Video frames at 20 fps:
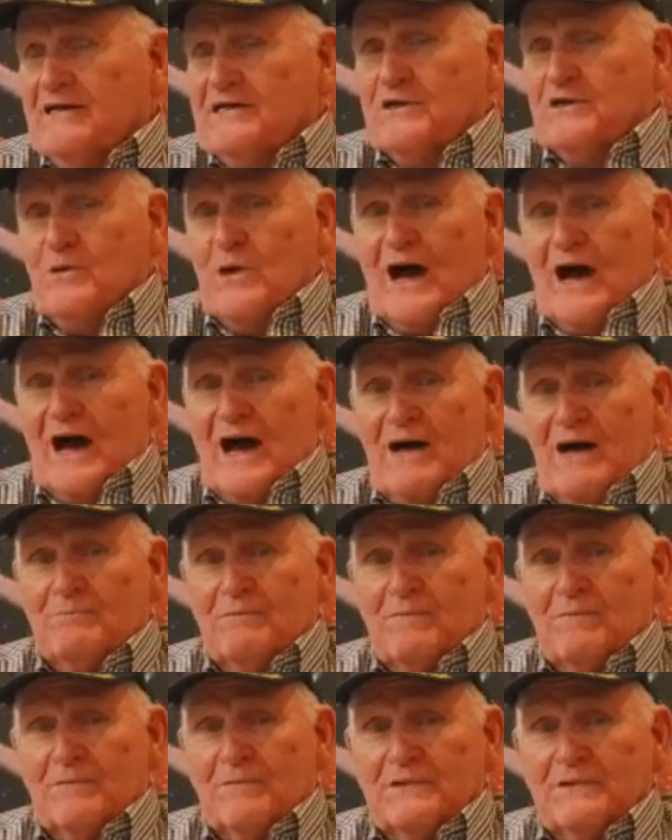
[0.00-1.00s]
Do I
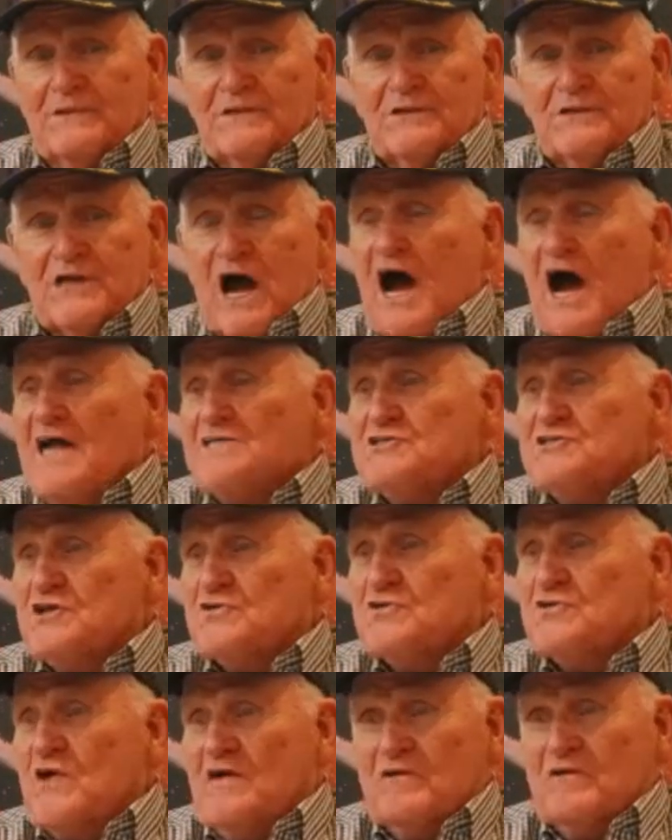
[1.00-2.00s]
dodge the
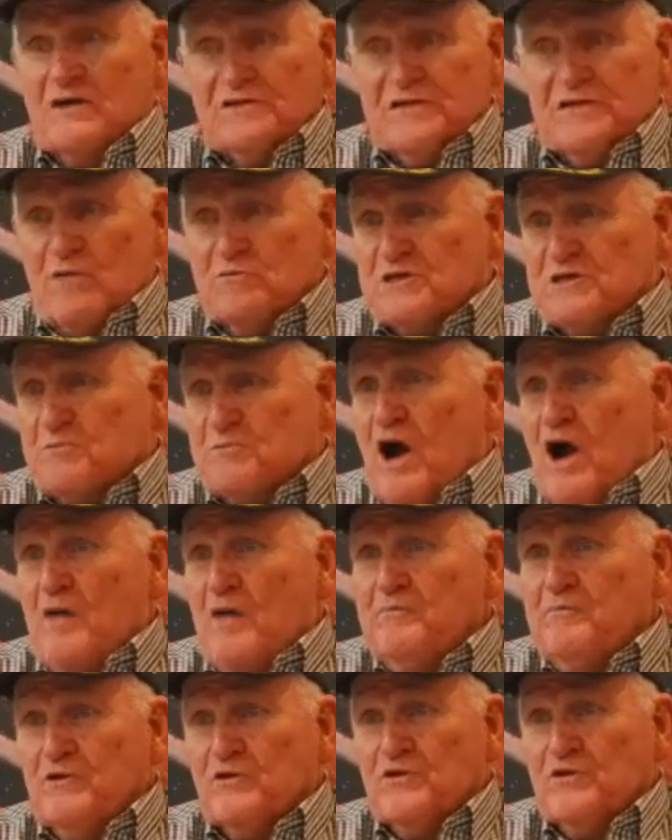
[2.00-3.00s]
draft? Because that was a
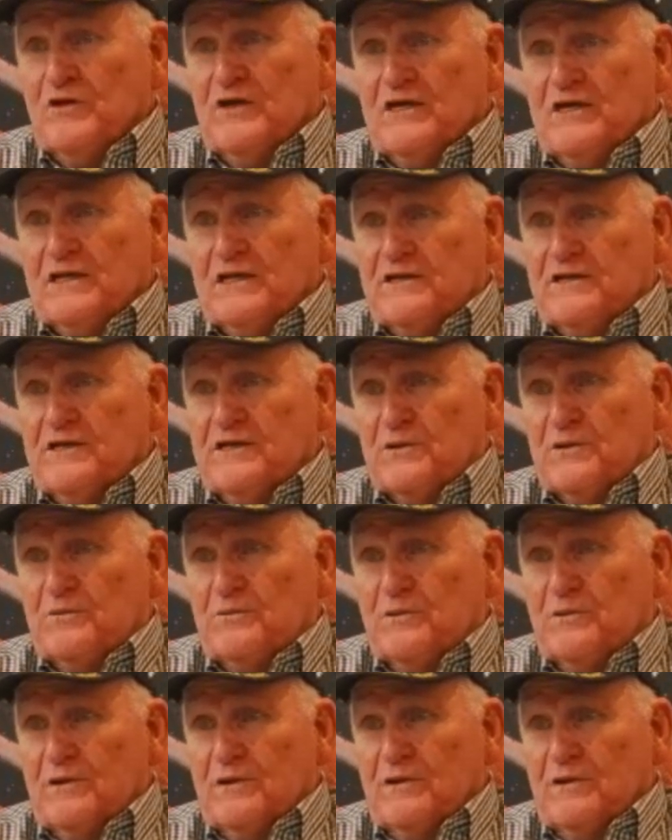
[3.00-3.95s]
popular thing to do.